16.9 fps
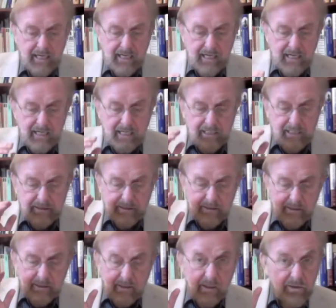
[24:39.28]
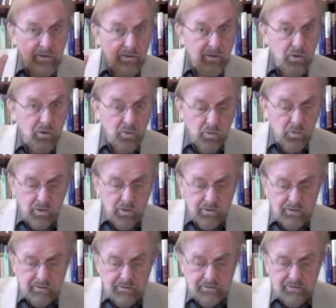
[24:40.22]
And the other
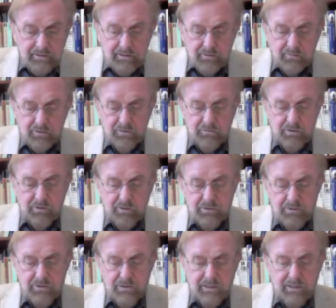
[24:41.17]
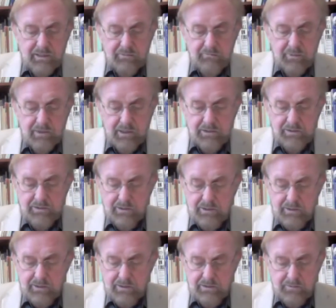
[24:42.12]
horn, which represented
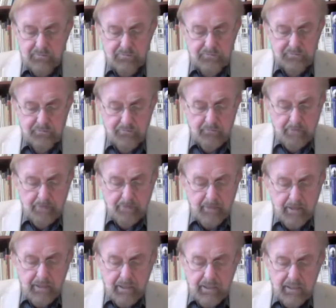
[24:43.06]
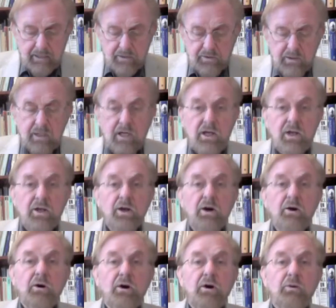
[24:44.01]
Protestantism, is
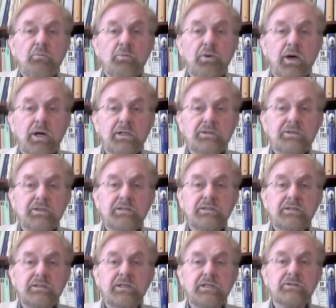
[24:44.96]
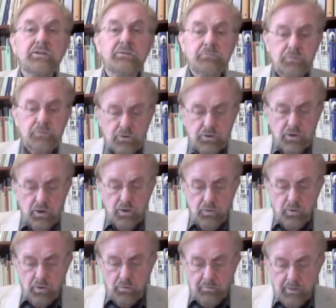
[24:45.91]
Protestantism's
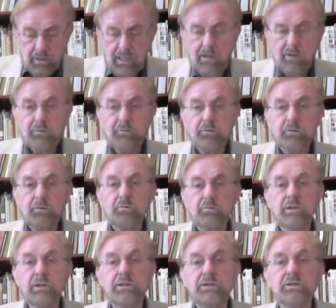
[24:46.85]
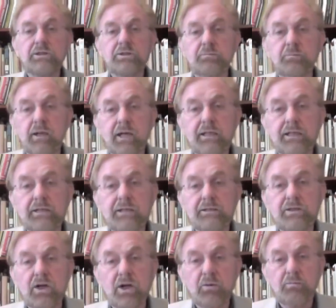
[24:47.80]
powerful religious
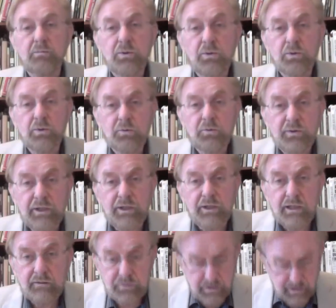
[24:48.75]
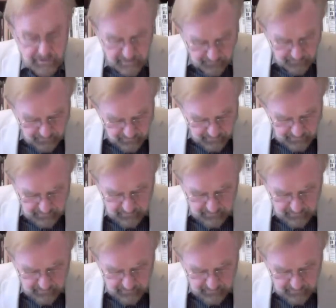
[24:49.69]
bodies approving of slavery